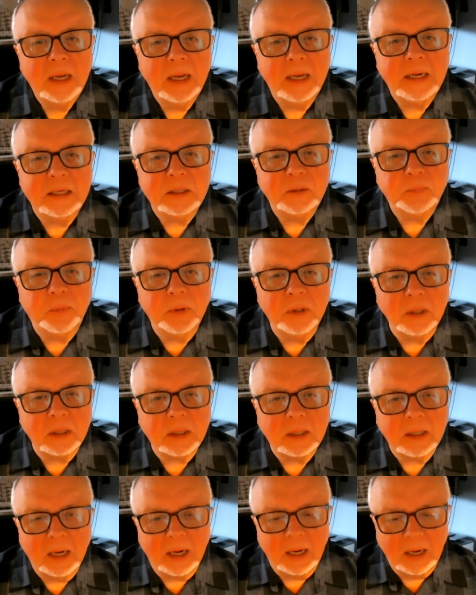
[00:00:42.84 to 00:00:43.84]
In his
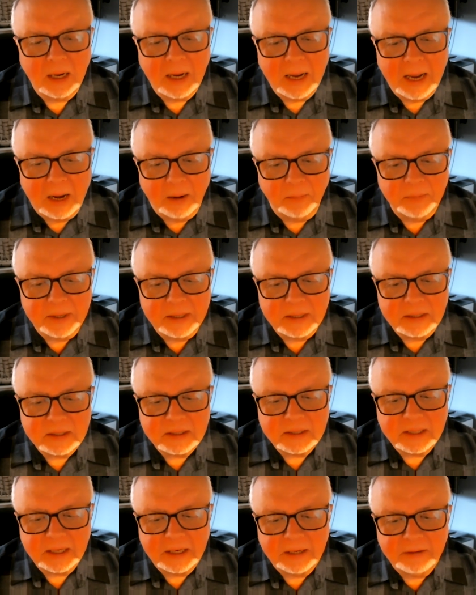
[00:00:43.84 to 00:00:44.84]
book,
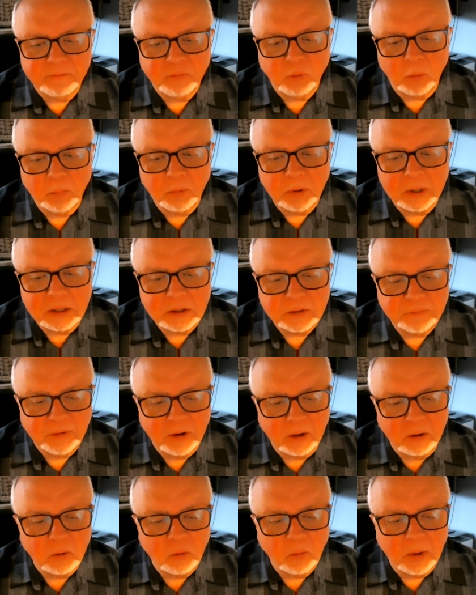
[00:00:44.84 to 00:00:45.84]
Albion's Seed, Four British
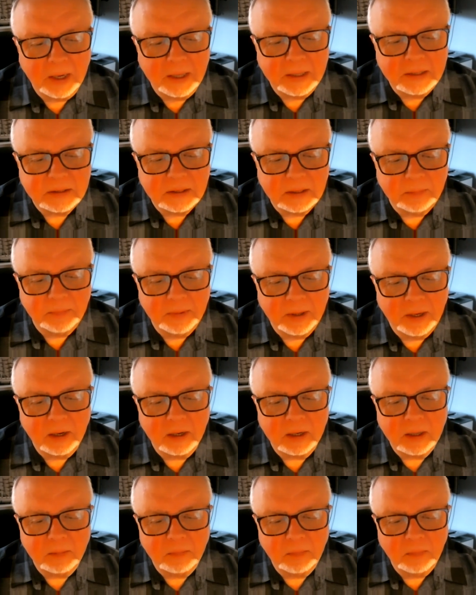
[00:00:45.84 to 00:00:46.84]
Folkways in
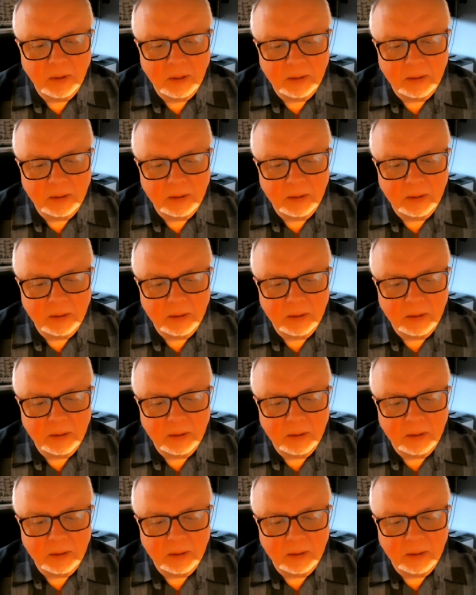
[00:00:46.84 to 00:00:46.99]
America,